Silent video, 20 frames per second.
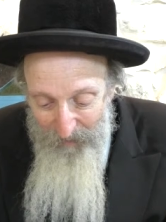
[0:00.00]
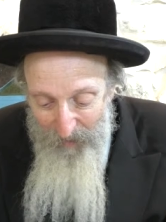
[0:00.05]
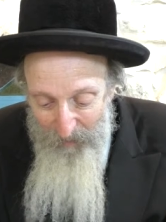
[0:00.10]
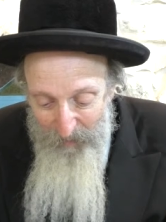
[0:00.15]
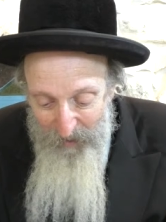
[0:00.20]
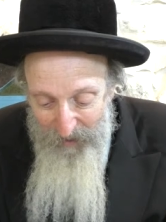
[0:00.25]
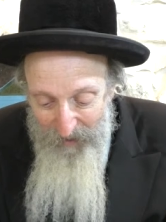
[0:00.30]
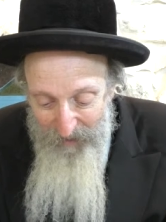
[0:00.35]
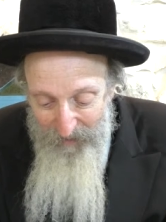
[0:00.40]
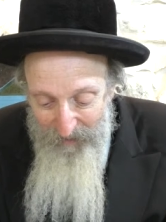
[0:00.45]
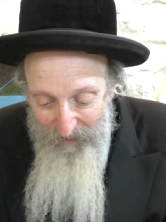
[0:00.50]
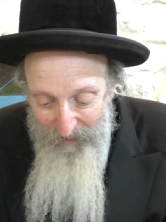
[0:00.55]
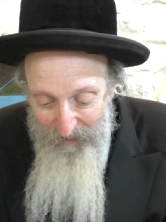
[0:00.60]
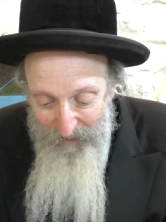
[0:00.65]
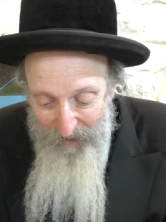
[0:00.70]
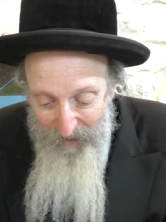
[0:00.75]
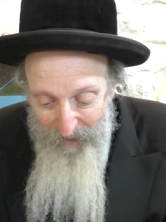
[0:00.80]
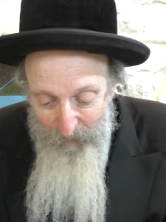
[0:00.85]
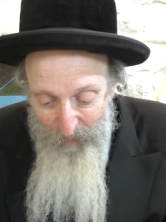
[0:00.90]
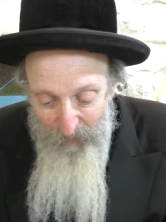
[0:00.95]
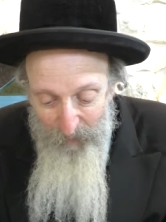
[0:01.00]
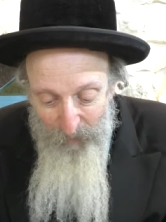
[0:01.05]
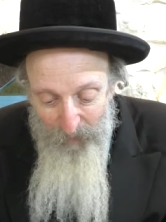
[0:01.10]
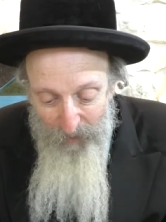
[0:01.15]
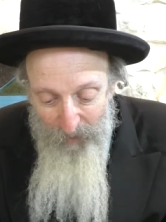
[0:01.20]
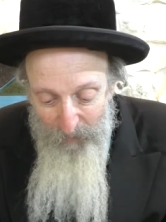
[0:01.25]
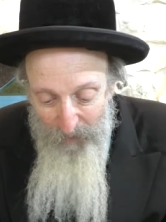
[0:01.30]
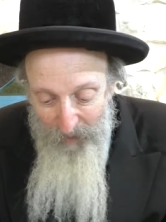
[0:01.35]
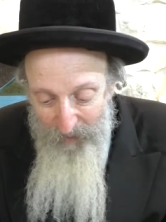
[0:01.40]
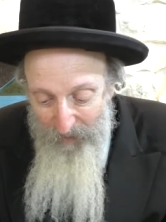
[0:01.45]
mamash like the like a pinnacle
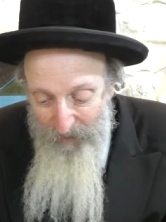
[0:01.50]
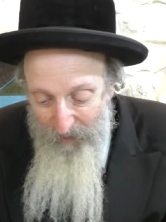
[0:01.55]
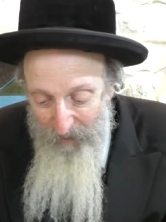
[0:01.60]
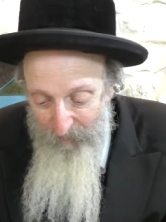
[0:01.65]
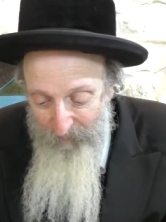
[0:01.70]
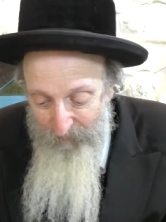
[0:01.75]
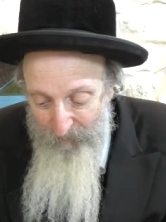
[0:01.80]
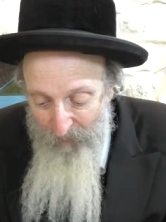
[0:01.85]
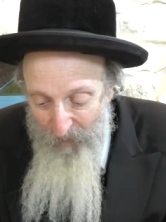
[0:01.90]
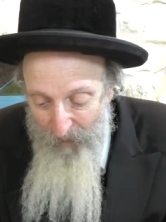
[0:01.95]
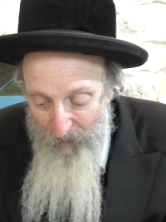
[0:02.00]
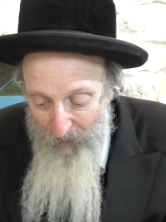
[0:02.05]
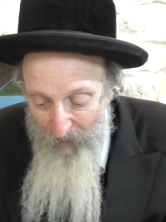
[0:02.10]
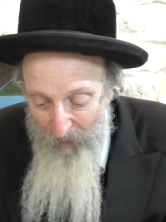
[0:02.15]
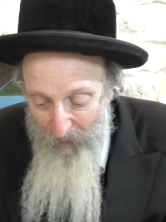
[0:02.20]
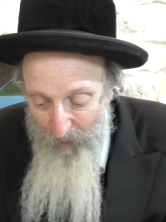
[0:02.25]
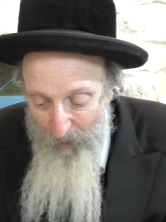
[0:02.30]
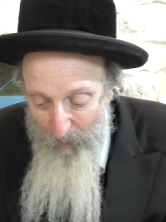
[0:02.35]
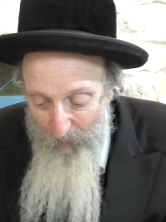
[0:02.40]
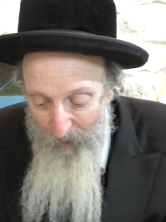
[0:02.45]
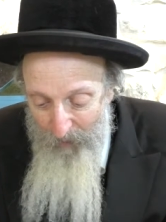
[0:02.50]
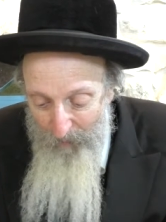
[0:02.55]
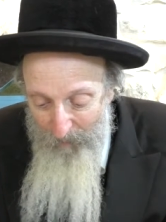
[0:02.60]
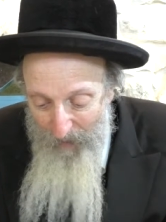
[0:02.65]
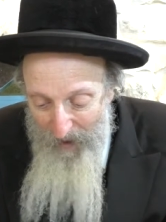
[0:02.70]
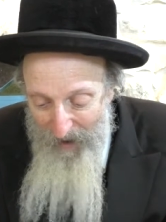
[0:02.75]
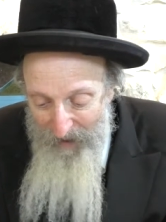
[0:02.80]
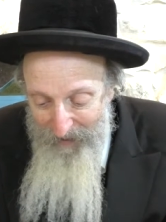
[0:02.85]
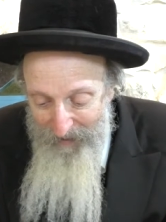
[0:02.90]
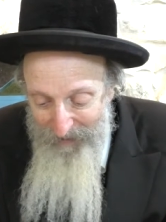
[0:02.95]
compared to them. Omar
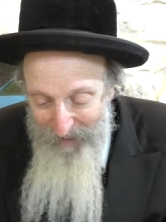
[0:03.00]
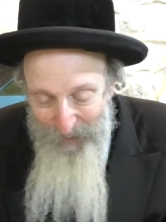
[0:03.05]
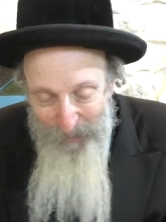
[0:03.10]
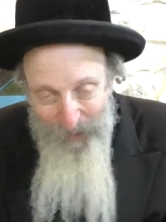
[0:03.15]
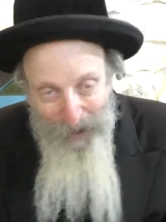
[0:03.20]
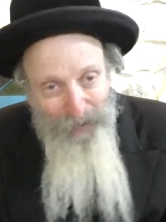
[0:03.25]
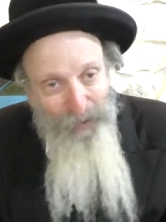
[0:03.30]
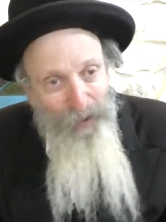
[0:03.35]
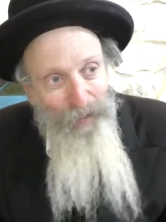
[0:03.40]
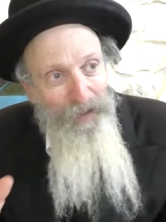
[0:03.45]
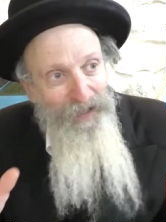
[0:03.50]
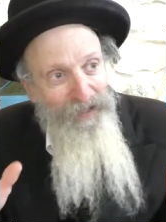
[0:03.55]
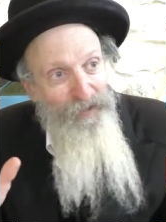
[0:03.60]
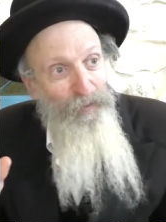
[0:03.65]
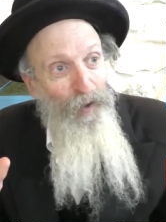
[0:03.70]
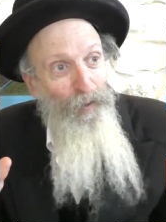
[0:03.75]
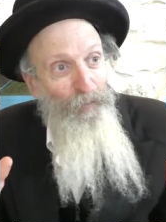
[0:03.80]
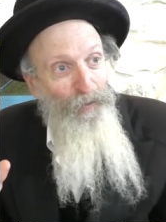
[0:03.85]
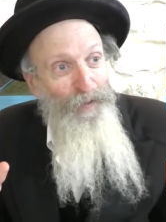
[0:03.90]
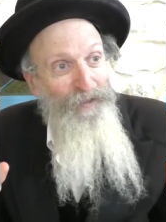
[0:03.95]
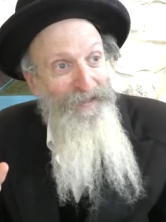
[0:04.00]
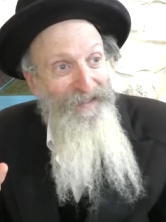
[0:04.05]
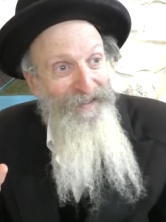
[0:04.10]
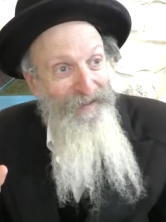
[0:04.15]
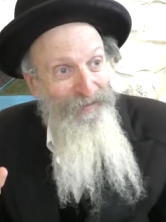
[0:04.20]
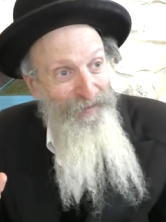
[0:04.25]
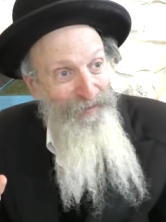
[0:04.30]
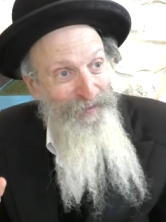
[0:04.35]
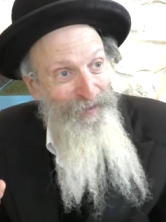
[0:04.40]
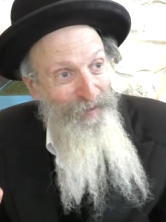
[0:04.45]
Abaye, so we're not talking about a small person.
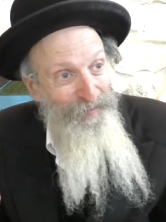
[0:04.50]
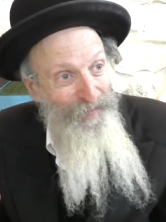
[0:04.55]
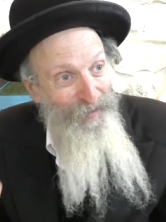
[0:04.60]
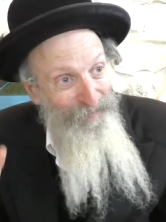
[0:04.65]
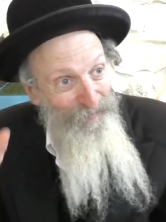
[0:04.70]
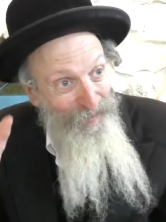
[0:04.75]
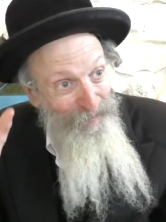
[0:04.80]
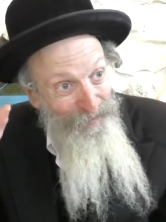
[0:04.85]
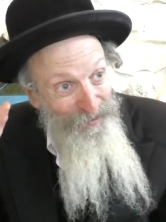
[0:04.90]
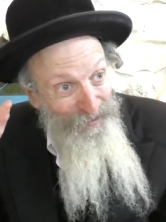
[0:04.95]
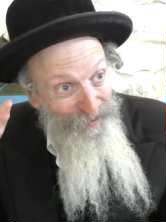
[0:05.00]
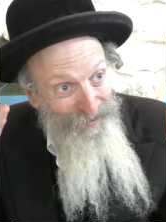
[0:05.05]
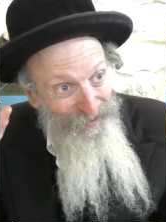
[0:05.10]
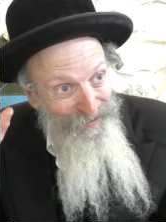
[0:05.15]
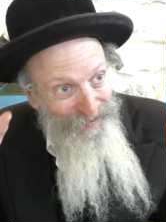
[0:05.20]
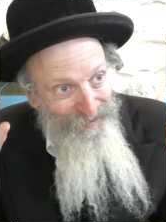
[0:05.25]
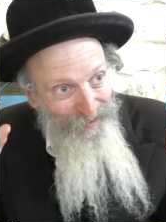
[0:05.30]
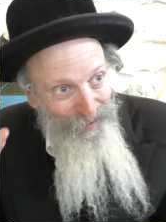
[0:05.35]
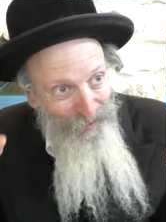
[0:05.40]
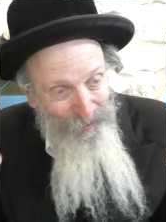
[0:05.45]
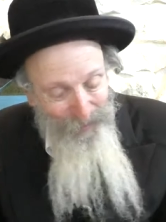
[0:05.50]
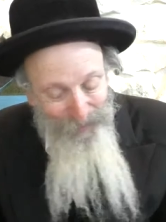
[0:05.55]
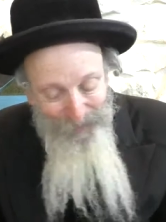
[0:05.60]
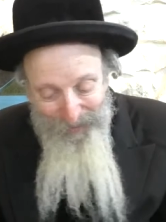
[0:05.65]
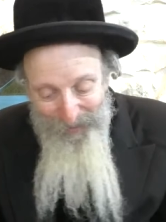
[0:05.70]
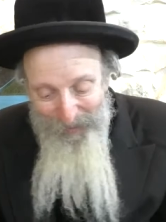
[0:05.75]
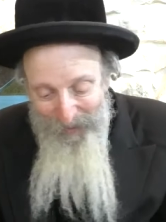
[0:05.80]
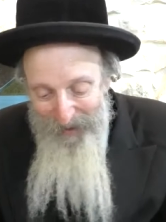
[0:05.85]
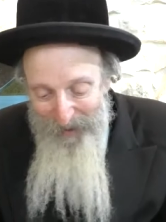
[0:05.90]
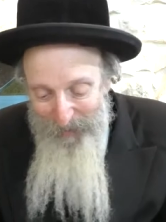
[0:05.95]
We're talking about mamash, you know,
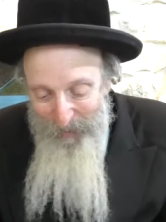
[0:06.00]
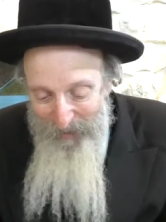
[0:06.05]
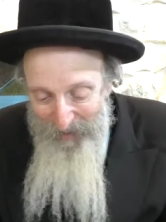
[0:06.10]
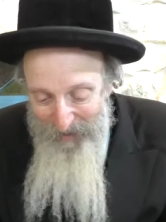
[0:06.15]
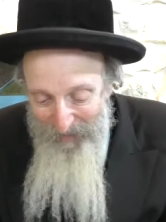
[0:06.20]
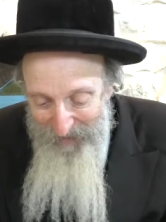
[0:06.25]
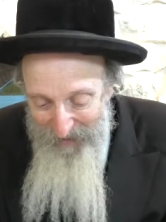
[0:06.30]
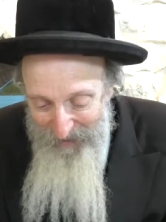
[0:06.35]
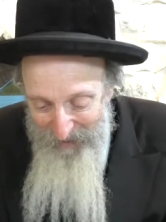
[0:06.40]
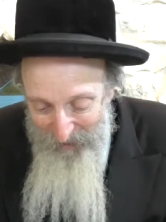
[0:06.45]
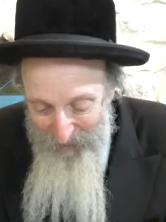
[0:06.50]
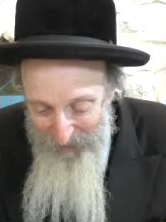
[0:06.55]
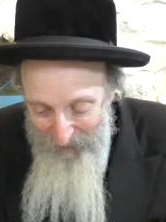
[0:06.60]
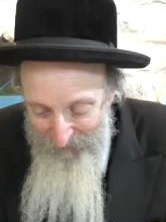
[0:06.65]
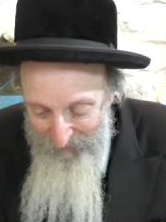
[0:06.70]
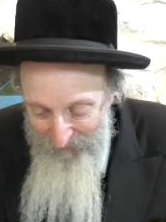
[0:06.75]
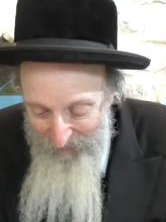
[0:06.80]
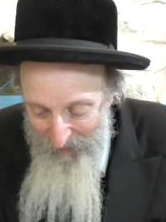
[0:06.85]
the greatest person in his door.